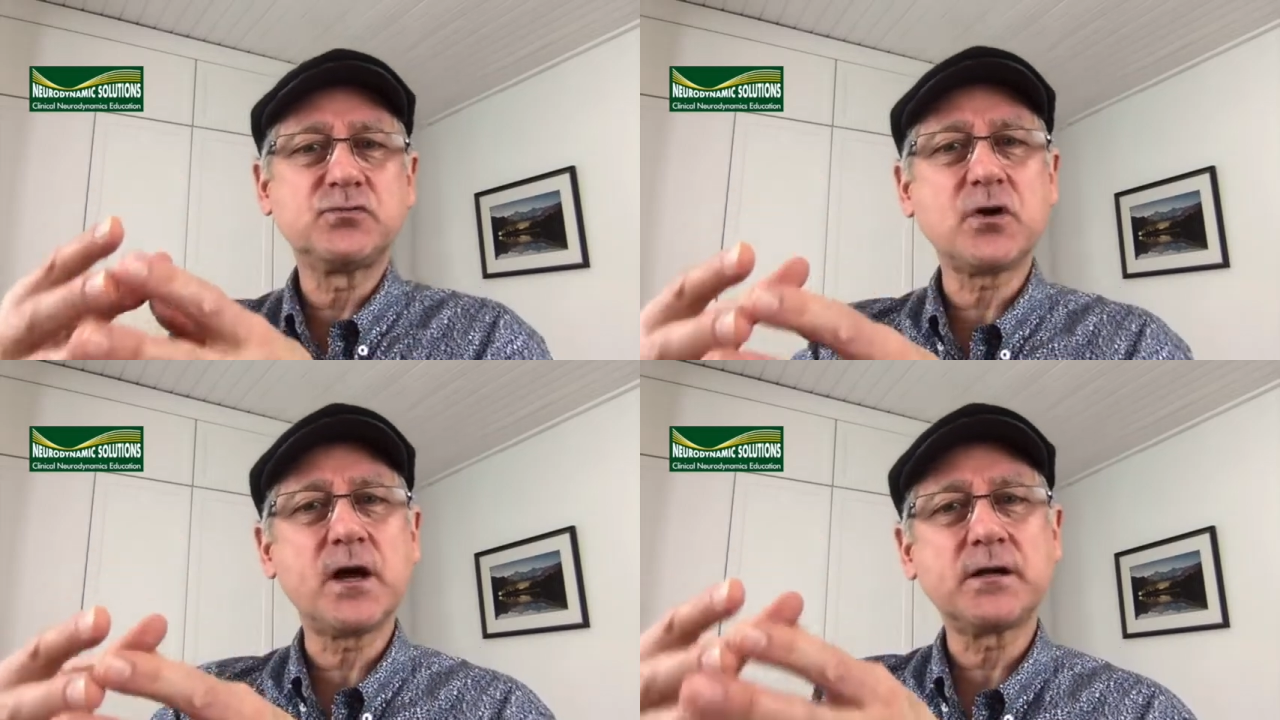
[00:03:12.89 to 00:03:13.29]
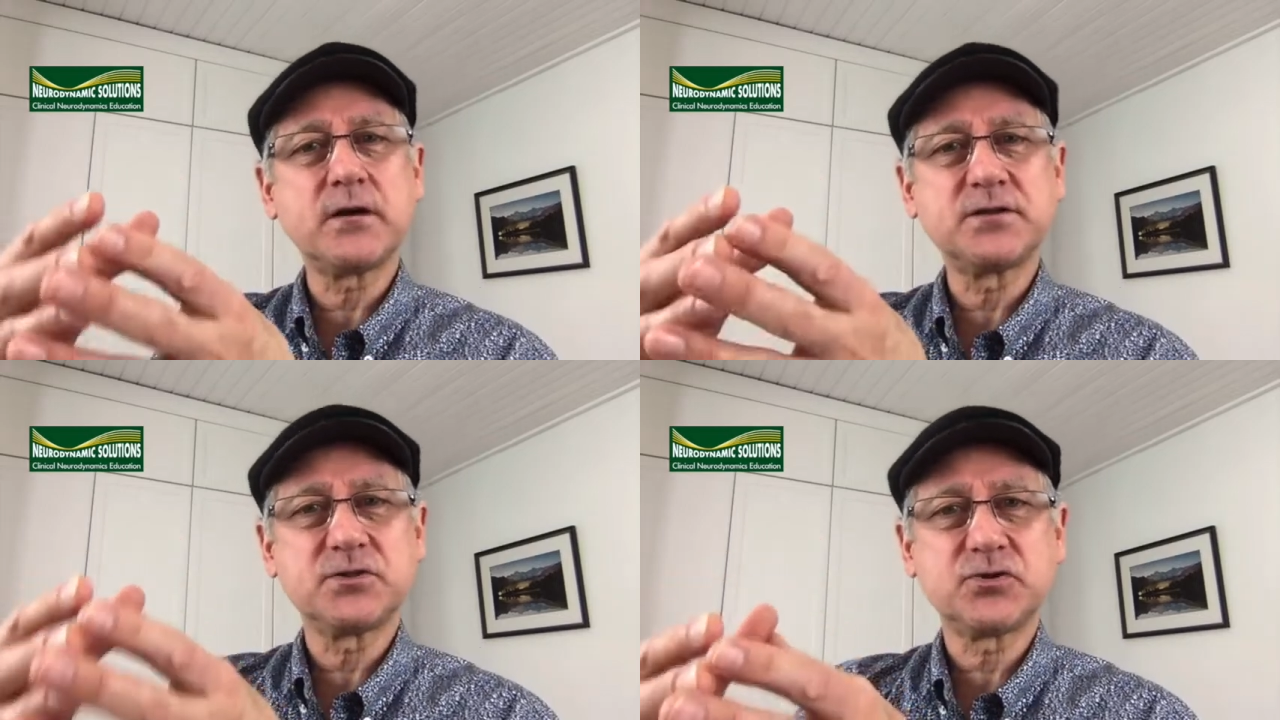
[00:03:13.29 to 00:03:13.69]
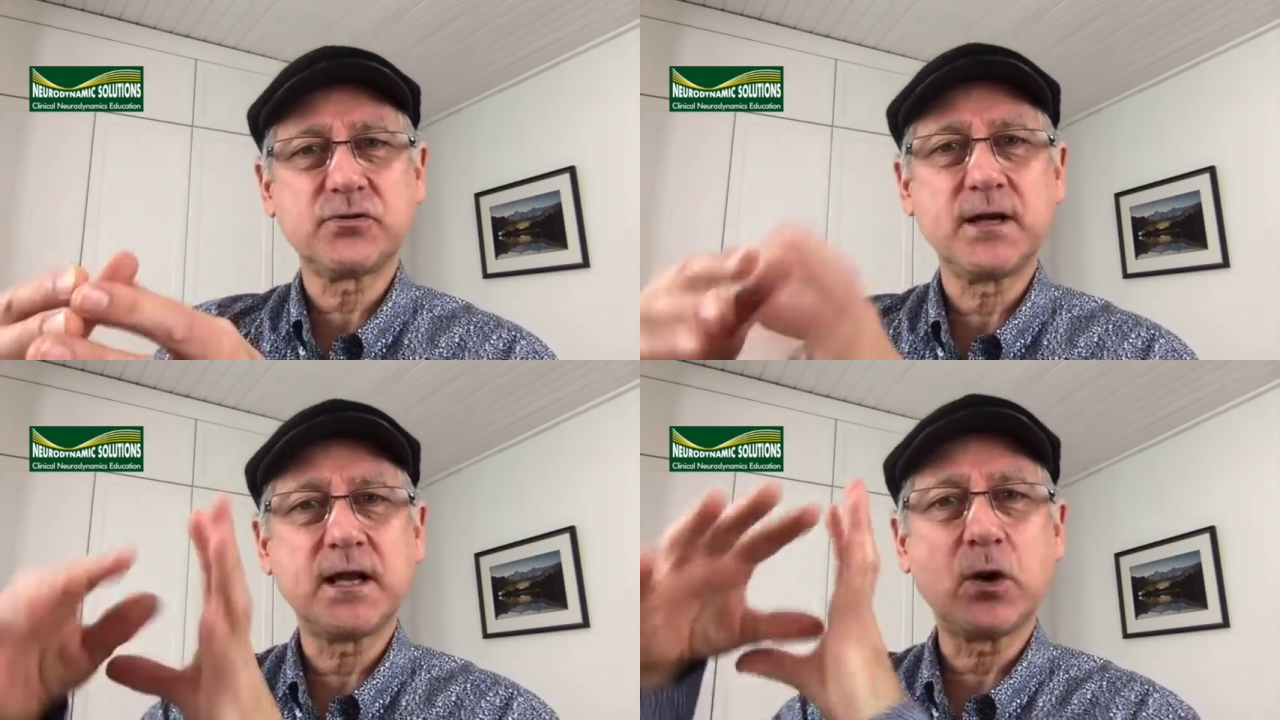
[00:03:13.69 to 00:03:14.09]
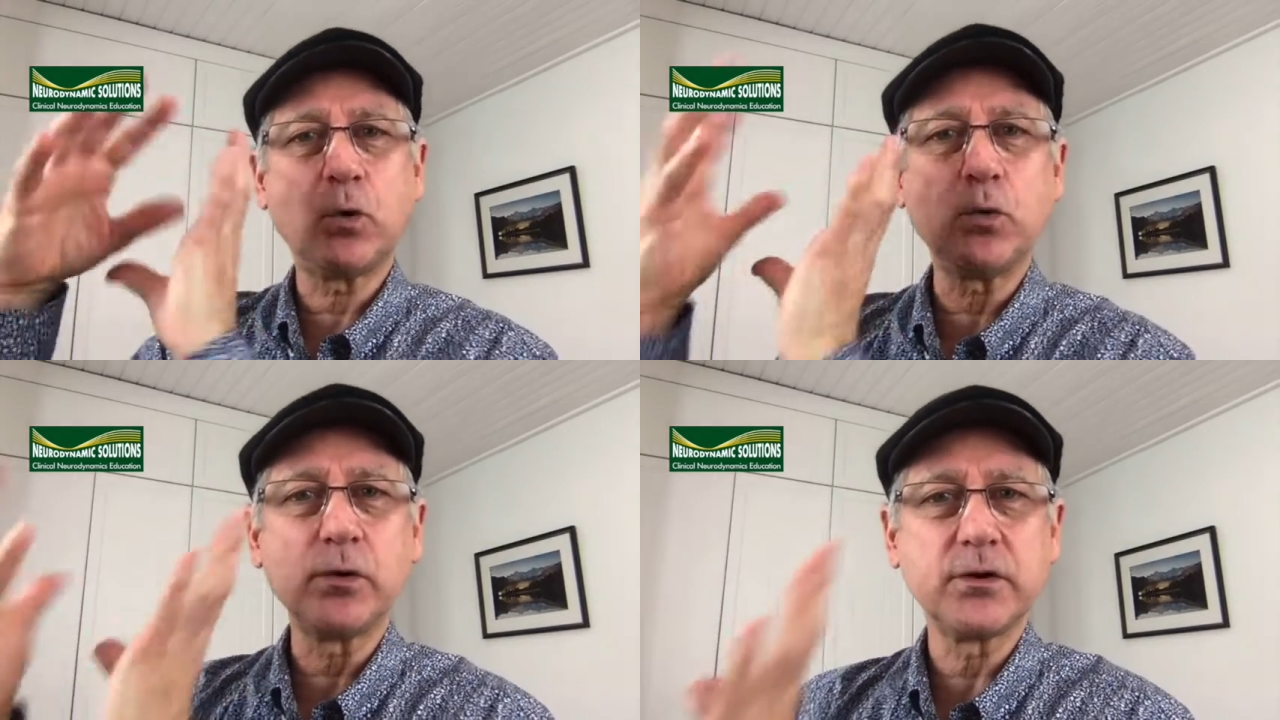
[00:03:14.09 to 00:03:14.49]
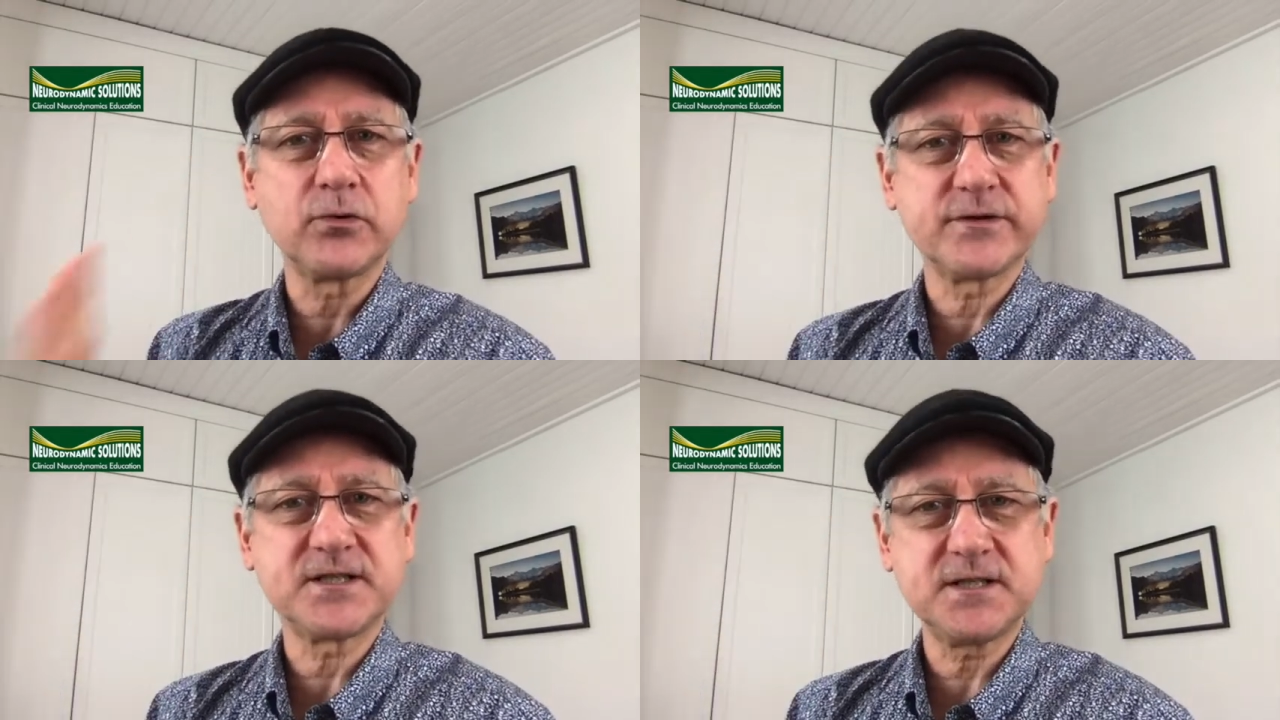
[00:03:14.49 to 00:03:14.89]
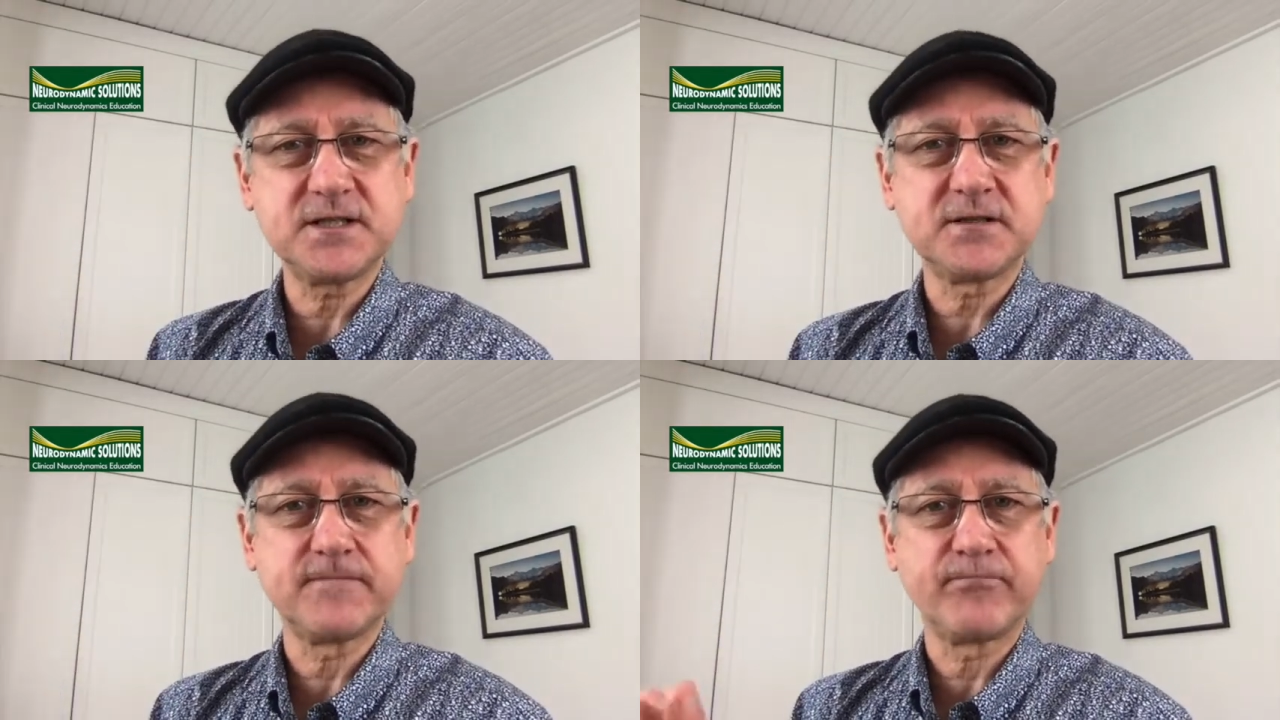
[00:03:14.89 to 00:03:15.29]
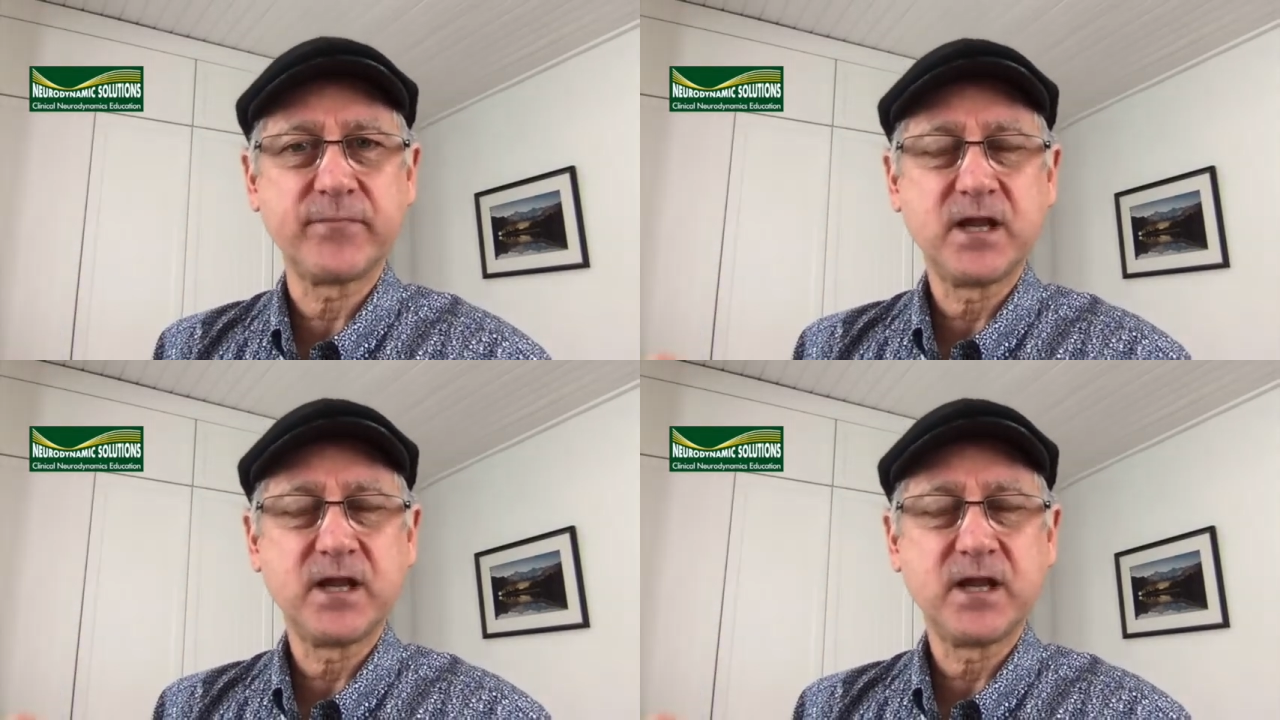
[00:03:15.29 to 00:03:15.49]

diagnose and treat an organ or a system